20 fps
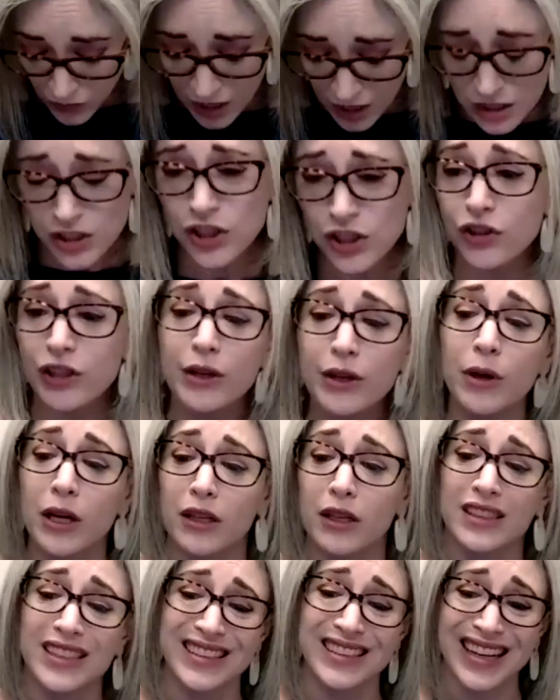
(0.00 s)
streetwear
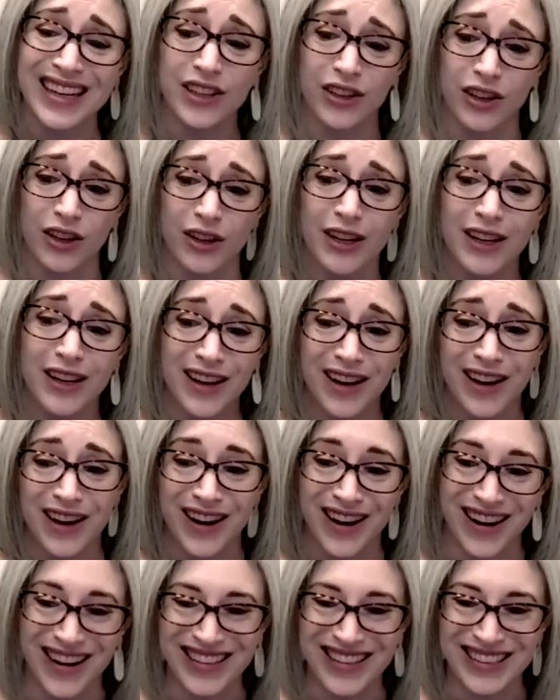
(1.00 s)
designer,
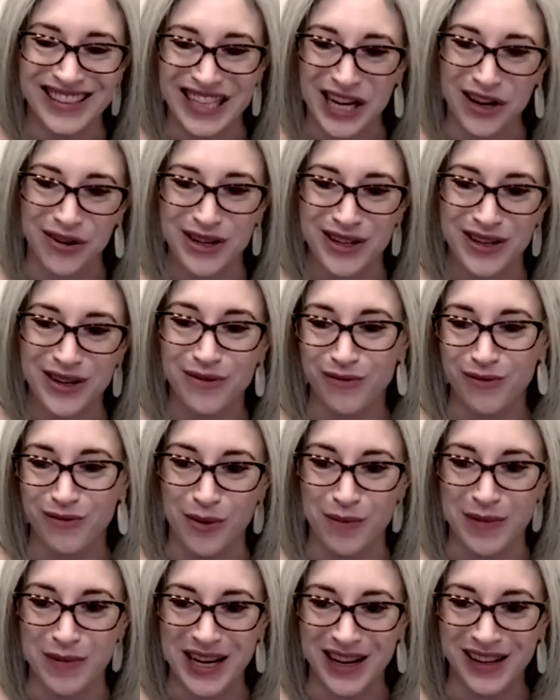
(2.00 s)
Darren
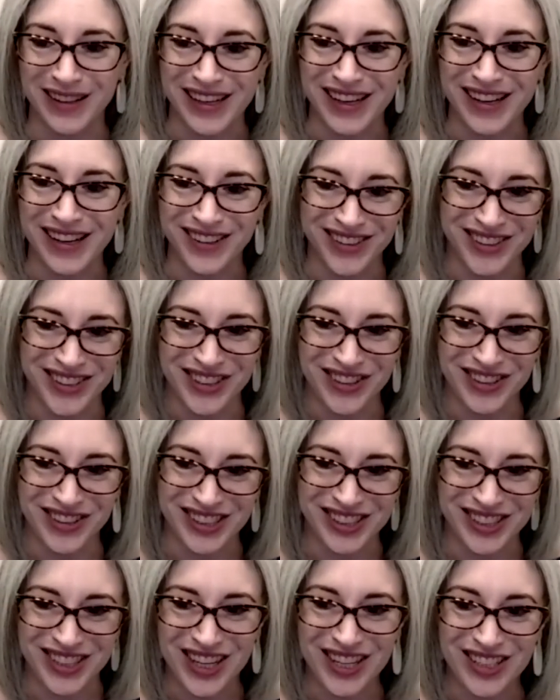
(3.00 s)
Romanelli, also known
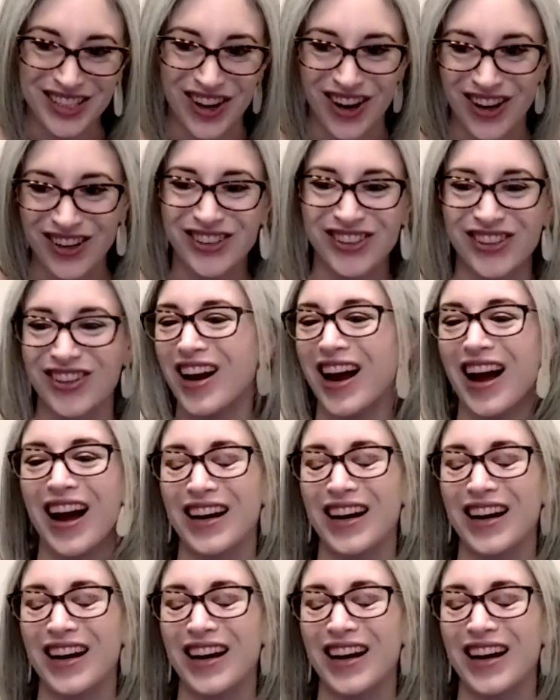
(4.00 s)
as Dr.